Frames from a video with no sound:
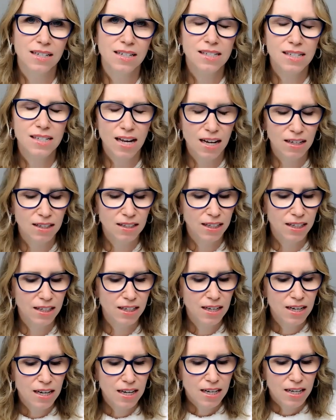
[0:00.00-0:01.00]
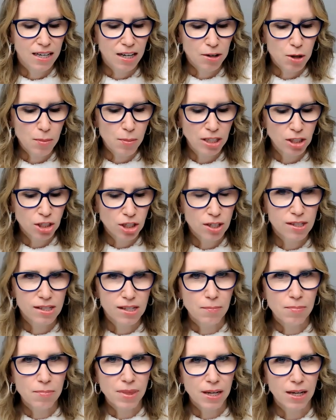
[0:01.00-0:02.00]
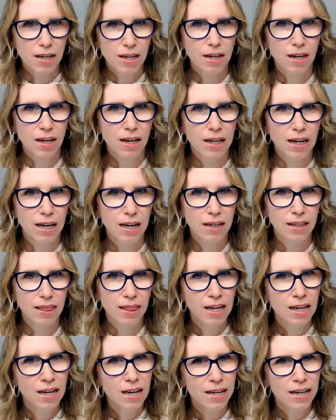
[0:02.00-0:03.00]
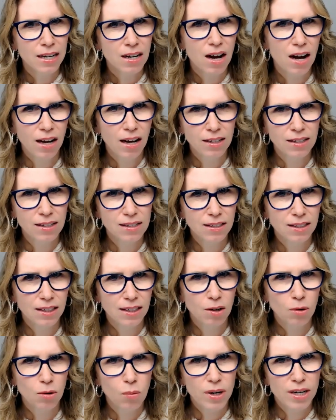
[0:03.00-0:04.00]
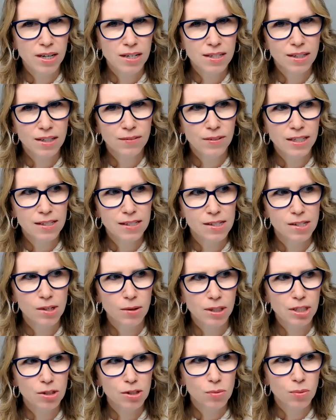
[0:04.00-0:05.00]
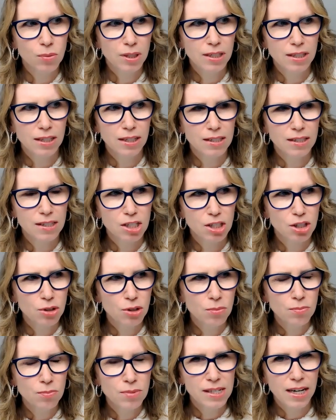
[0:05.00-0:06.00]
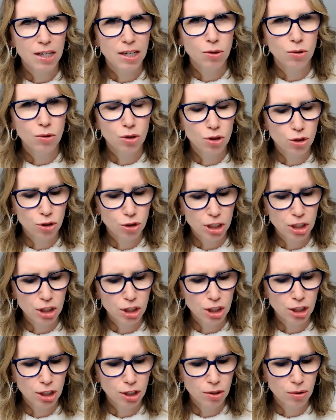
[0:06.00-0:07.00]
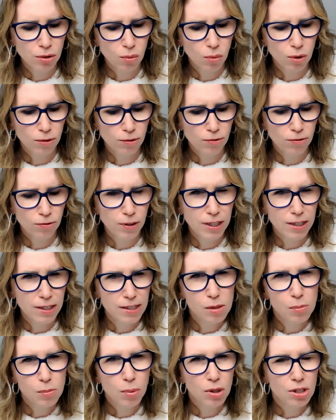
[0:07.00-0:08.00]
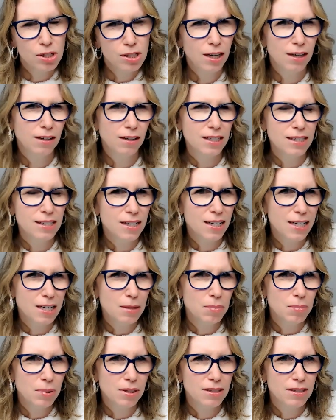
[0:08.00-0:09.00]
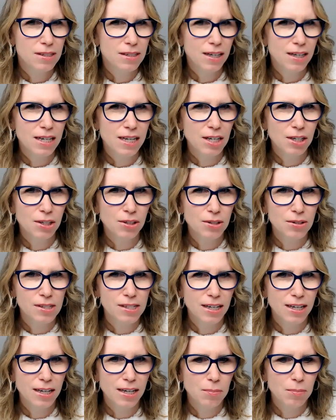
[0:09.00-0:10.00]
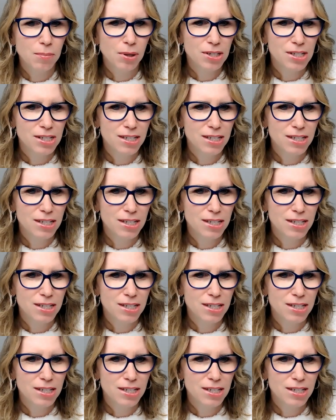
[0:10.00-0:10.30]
Exactly. Now you mentioned something and I think I caught a wind of it. So I just wanted to did you say nutrition or fitness personality type? Did I hear you say it?